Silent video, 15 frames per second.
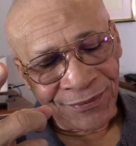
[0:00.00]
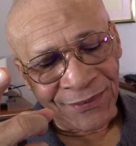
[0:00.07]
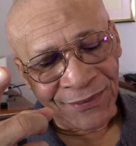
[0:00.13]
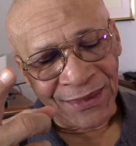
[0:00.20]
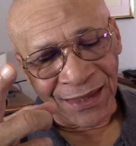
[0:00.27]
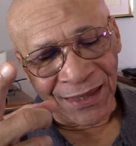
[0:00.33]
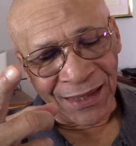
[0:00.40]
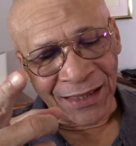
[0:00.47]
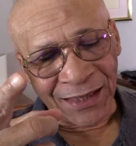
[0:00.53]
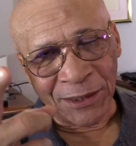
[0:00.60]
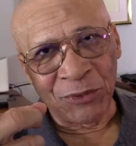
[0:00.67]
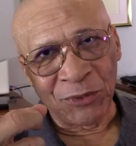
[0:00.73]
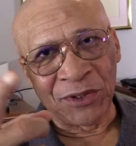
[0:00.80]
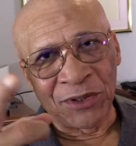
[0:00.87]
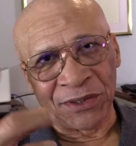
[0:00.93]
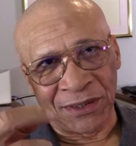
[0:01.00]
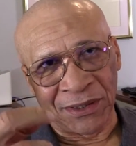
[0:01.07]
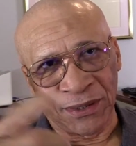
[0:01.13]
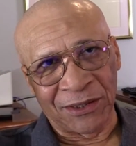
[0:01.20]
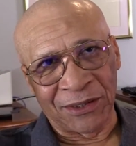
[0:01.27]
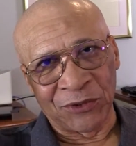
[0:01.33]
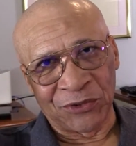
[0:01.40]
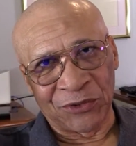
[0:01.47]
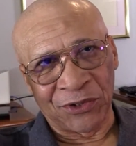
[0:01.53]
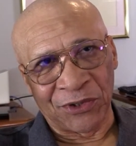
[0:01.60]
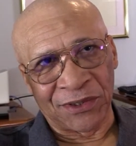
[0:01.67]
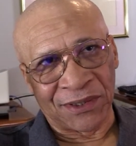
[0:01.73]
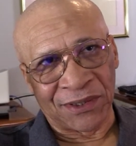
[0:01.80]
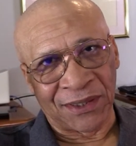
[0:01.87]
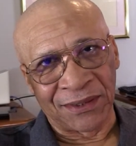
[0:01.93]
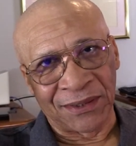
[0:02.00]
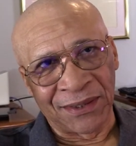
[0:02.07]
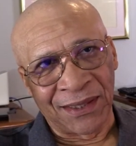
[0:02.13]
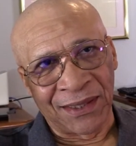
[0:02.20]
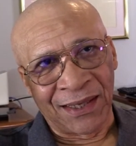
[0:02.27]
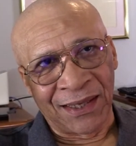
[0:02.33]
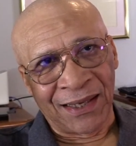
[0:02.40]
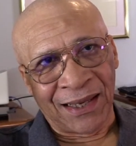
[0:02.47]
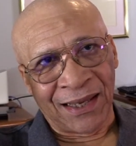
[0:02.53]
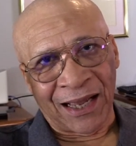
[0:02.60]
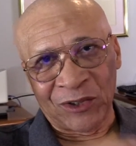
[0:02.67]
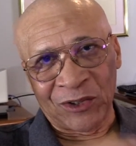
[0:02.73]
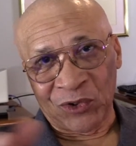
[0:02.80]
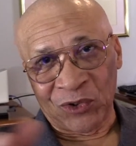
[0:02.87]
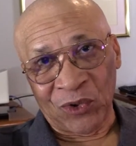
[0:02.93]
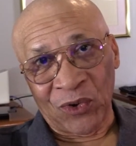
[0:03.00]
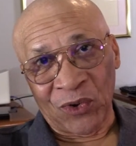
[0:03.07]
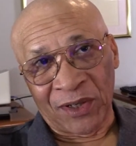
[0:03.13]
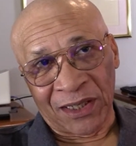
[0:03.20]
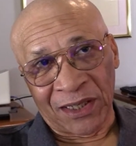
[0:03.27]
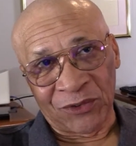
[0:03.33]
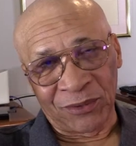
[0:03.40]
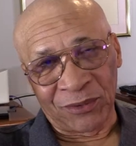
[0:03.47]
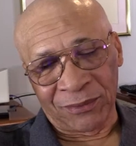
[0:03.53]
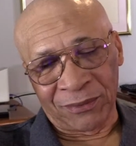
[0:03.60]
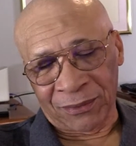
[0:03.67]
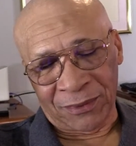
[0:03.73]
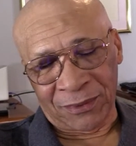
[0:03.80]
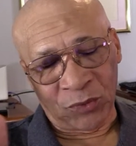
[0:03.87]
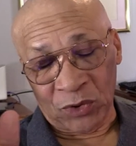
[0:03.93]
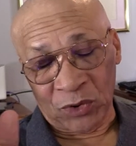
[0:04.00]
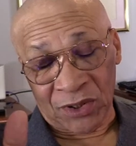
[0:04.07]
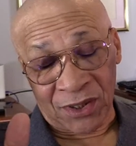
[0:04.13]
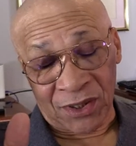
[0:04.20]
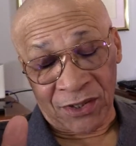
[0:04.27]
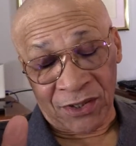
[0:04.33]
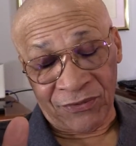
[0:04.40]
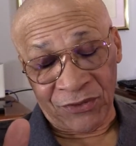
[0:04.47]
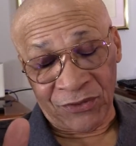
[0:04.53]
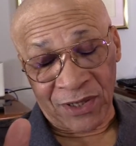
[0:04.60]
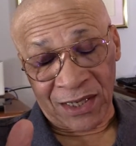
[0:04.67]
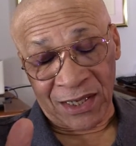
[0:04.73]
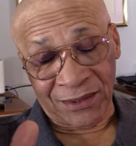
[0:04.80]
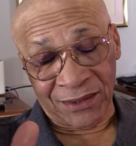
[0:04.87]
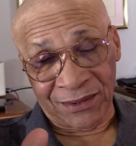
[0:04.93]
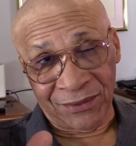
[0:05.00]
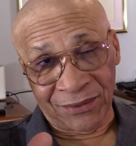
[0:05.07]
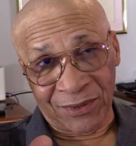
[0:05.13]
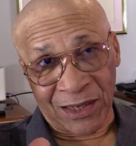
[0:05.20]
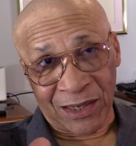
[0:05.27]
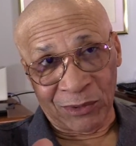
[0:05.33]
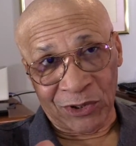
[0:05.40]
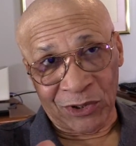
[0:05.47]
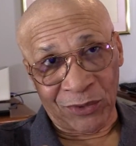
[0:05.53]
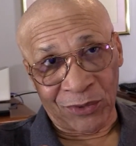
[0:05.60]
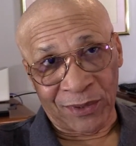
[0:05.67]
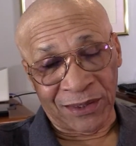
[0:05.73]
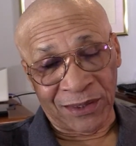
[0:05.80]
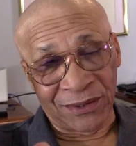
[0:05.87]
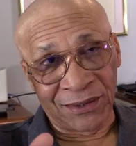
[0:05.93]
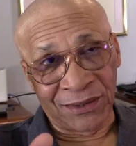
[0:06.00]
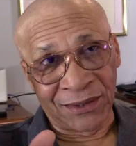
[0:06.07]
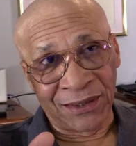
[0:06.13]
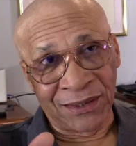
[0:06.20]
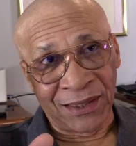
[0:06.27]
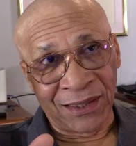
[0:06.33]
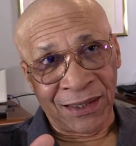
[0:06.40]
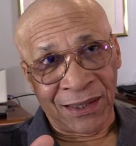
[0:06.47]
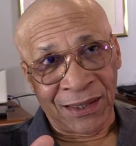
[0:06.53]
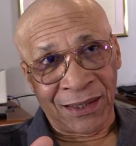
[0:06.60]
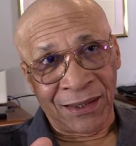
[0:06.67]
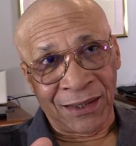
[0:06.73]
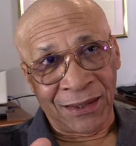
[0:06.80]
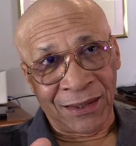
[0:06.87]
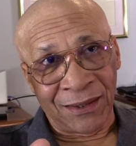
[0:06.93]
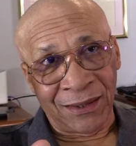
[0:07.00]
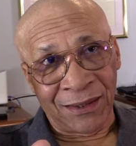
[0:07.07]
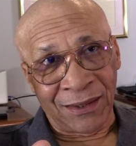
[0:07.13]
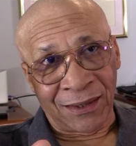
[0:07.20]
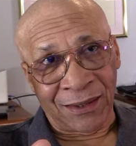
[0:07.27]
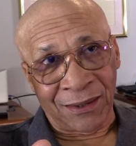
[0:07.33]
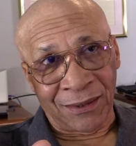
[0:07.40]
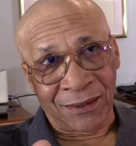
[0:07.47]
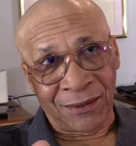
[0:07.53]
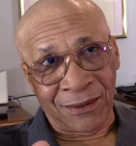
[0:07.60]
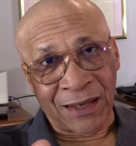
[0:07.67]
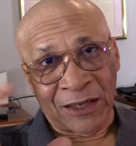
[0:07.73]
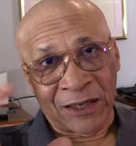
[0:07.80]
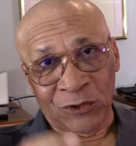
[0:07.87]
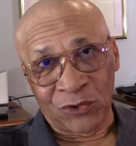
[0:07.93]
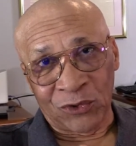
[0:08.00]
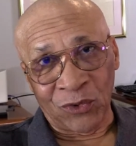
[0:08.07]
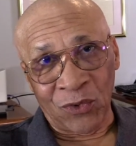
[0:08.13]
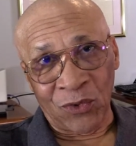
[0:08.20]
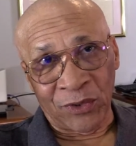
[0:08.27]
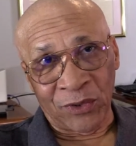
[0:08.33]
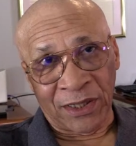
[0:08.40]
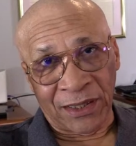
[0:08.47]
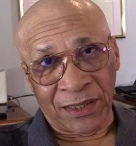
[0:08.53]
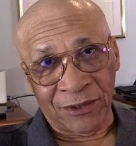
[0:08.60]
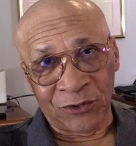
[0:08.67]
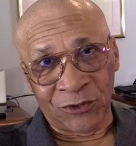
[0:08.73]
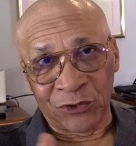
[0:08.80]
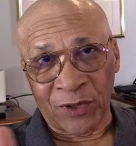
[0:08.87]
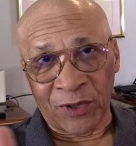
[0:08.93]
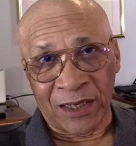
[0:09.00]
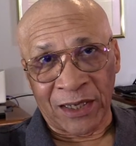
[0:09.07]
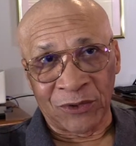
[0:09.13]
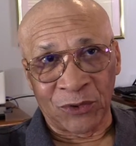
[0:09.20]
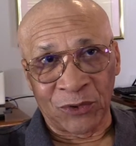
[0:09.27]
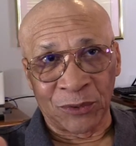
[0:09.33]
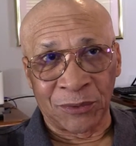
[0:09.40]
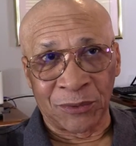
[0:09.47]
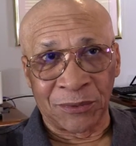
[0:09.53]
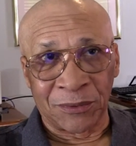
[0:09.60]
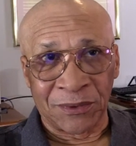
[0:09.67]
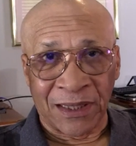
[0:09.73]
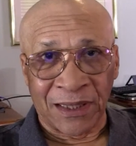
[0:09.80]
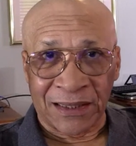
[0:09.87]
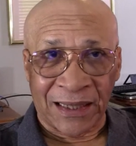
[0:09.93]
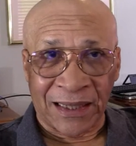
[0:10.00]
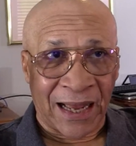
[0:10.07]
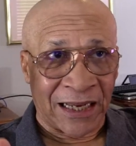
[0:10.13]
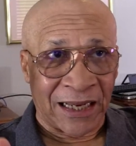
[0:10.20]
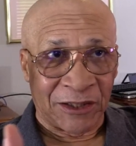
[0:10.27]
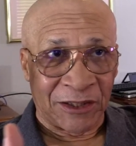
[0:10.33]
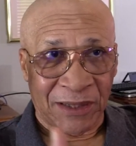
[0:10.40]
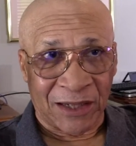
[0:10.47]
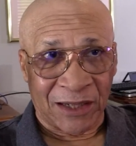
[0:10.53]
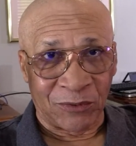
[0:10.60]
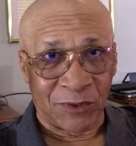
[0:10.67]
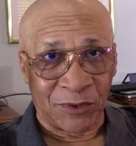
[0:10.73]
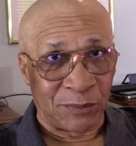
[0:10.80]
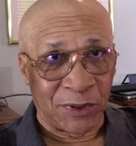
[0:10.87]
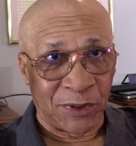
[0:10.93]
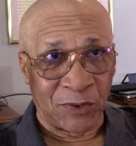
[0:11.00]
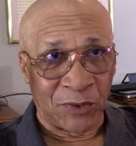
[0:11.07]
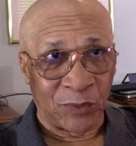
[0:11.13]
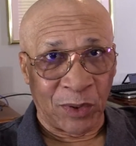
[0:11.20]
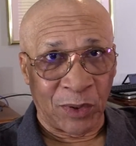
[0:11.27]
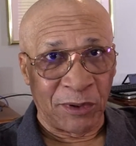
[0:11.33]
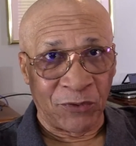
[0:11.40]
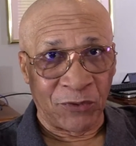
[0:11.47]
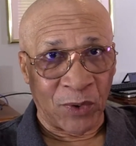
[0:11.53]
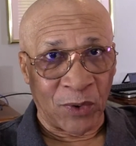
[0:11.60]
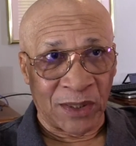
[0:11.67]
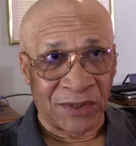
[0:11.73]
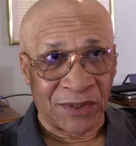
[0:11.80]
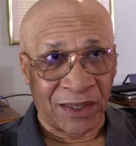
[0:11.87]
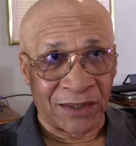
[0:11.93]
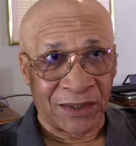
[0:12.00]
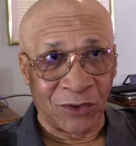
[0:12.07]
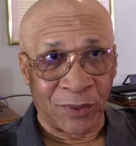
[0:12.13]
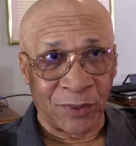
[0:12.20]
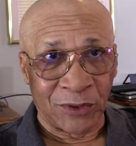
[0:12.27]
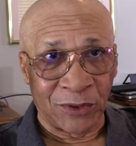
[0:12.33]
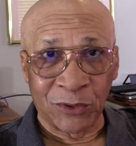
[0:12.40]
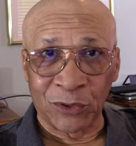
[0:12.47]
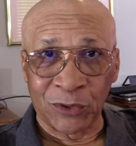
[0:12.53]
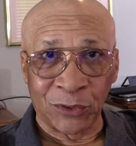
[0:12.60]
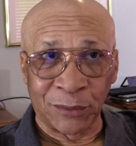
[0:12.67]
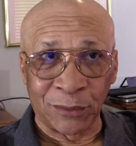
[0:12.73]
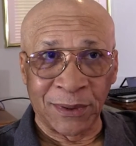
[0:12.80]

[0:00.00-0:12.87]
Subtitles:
there's a beauty salon in New Jersey. I used to go there. It was tough, you guys, when I was doing this. I used to go there trying to get clients. That's way before I started doing YouTube.